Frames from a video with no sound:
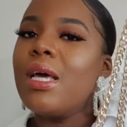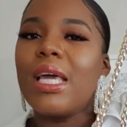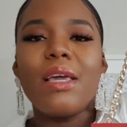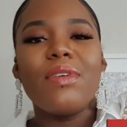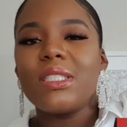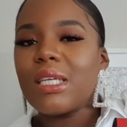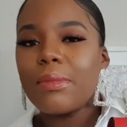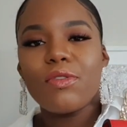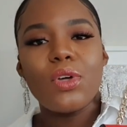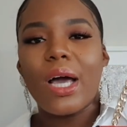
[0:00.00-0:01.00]
Even some
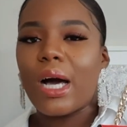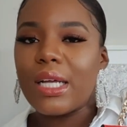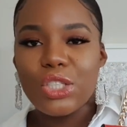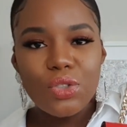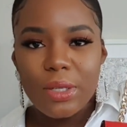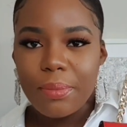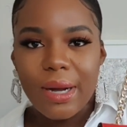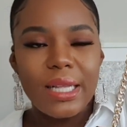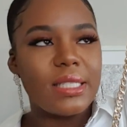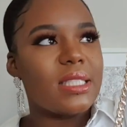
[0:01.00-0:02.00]
of your high street
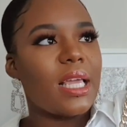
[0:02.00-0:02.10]
brands,